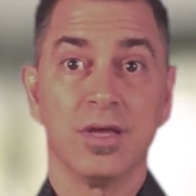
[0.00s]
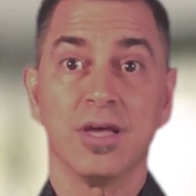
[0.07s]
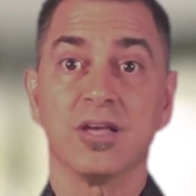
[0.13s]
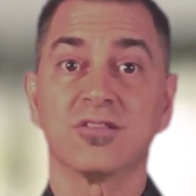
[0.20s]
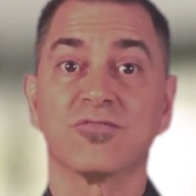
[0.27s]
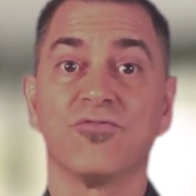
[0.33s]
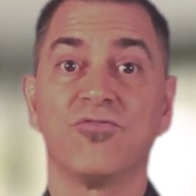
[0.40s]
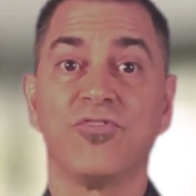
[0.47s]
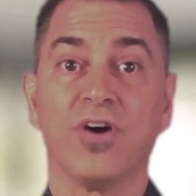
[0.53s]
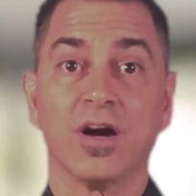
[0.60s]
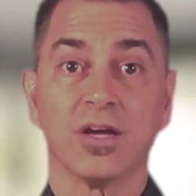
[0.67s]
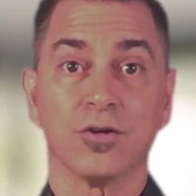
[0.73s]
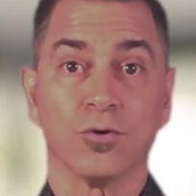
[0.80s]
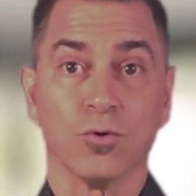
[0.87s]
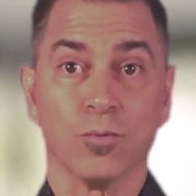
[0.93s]
is
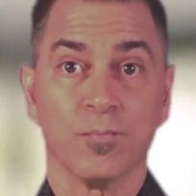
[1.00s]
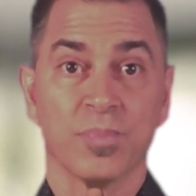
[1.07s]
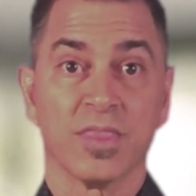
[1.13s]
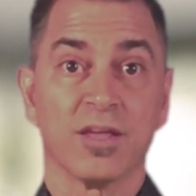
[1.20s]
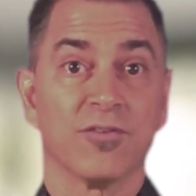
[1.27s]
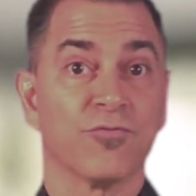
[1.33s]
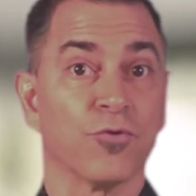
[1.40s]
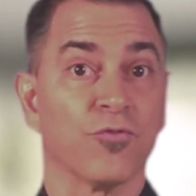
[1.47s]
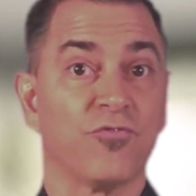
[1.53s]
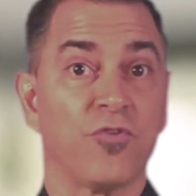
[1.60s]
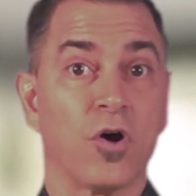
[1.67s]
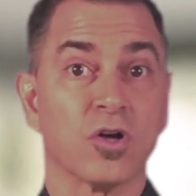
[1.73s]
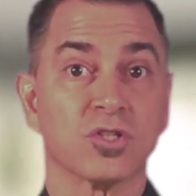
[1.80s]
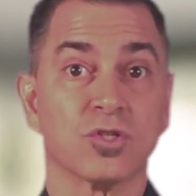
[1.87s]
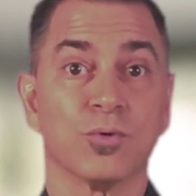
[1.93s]
vital for
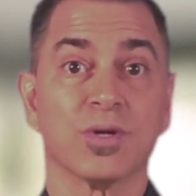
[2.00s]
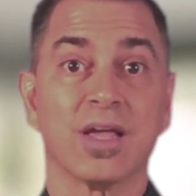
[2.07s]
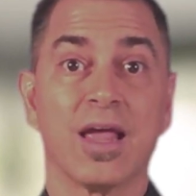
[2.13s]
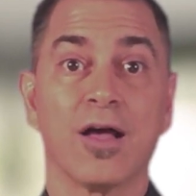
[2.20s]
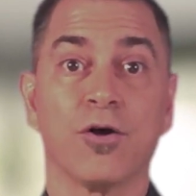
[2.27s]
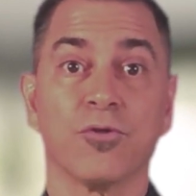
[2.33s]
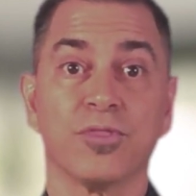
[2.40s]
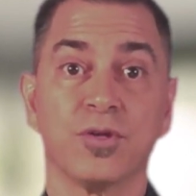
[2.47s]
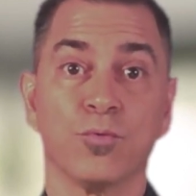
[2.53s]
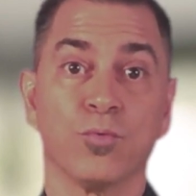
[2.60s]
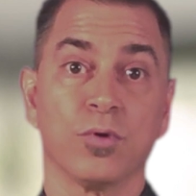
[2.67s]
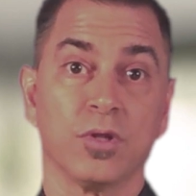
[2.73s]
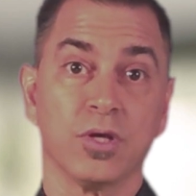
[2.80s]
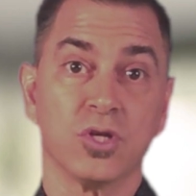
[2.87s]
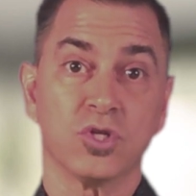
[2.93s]
fostering healthy
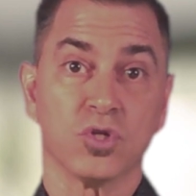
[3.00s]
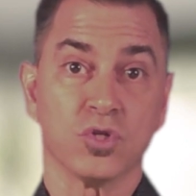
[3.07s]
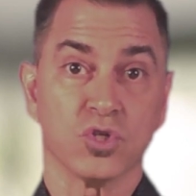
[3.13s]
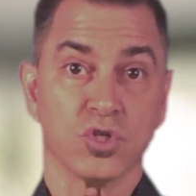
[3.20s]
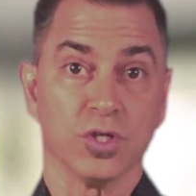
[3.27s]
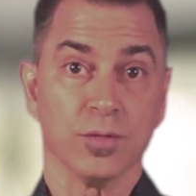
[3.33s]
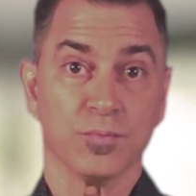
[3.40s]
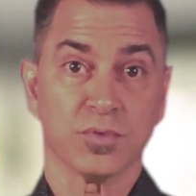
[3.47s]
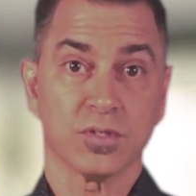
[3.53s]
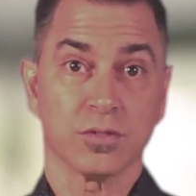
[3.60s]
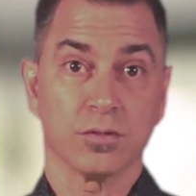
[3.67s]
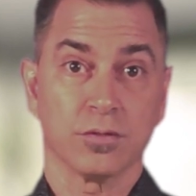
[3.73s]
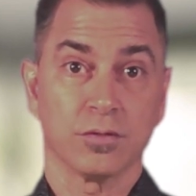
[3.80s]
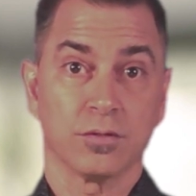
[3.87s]
relationships.